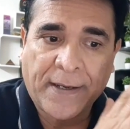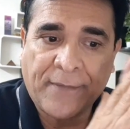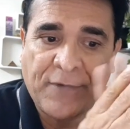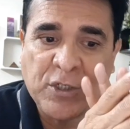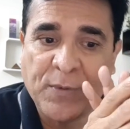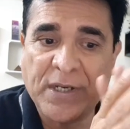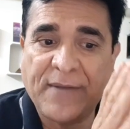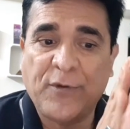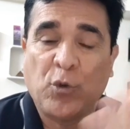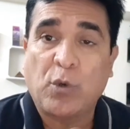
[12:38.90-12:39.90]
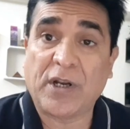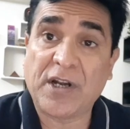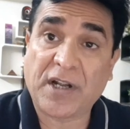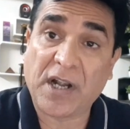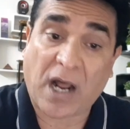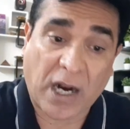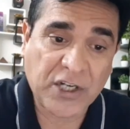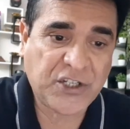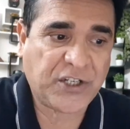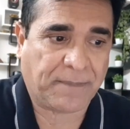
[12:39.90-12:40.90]
which will give you a little
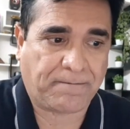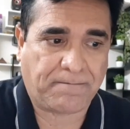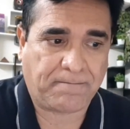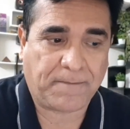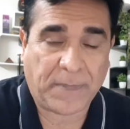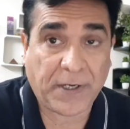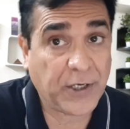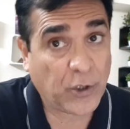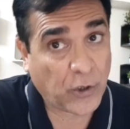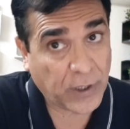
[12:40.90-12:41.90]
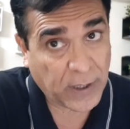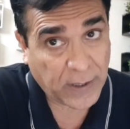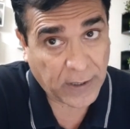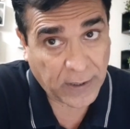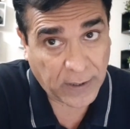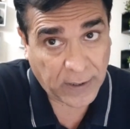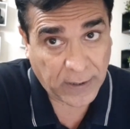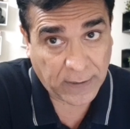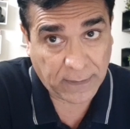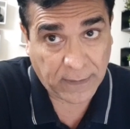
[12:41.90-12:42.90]
hardship in your
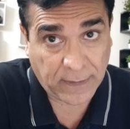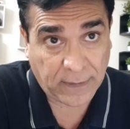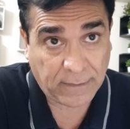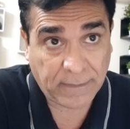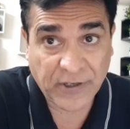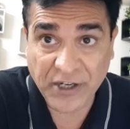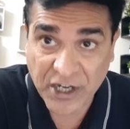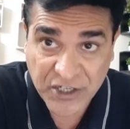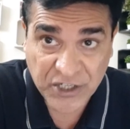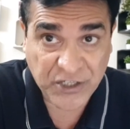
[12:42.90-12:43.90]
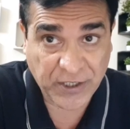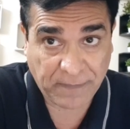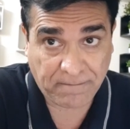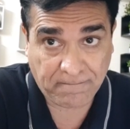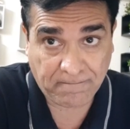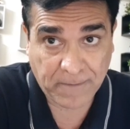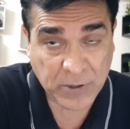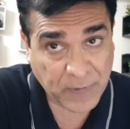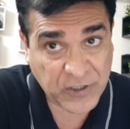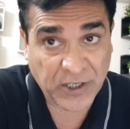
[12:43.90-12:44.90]
relationship,
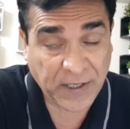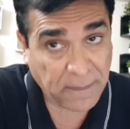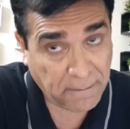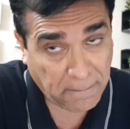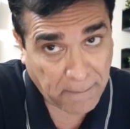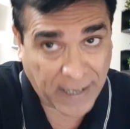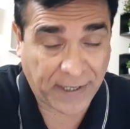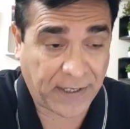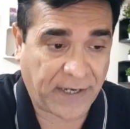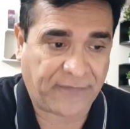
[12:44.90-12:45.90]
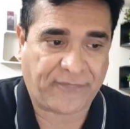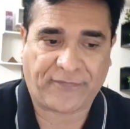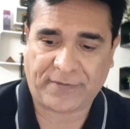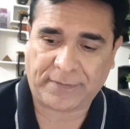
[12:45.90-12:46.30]
especially married life.